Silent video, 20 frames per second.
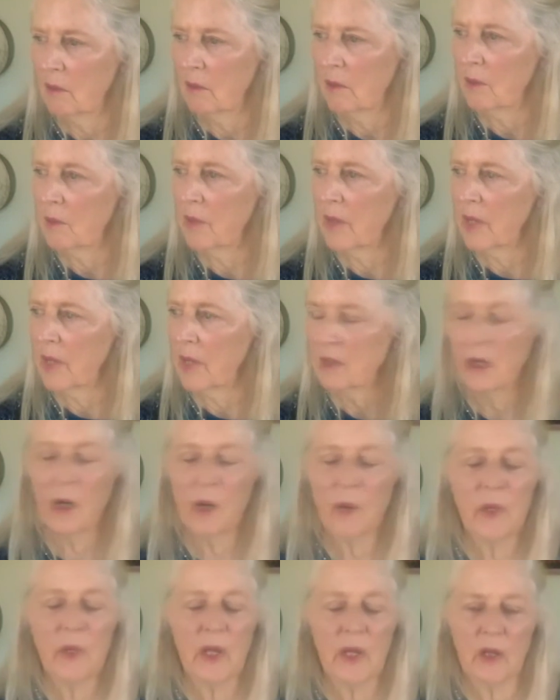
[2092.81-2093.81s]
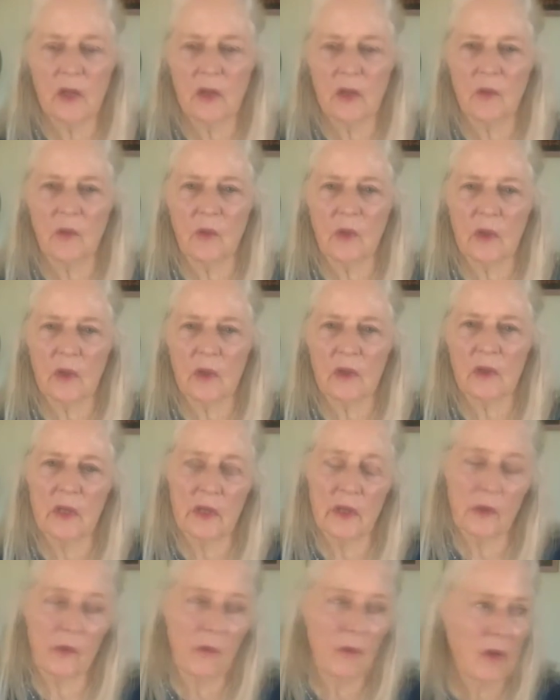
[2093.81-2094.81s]
creates harmony in the world,
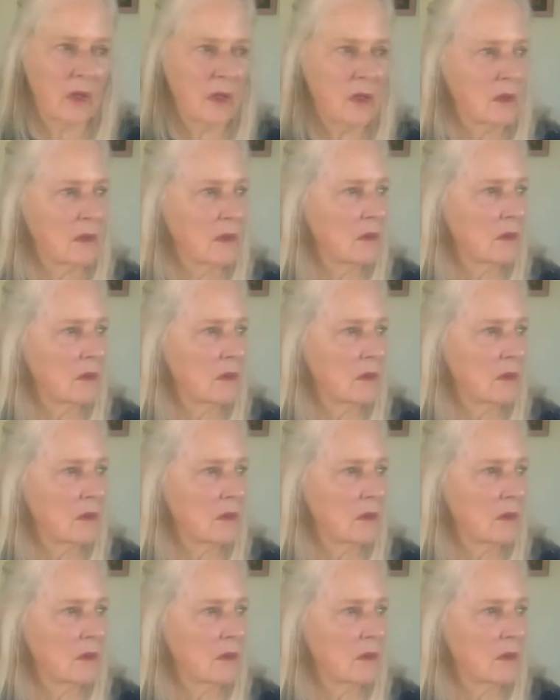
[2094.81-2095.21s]
then you want to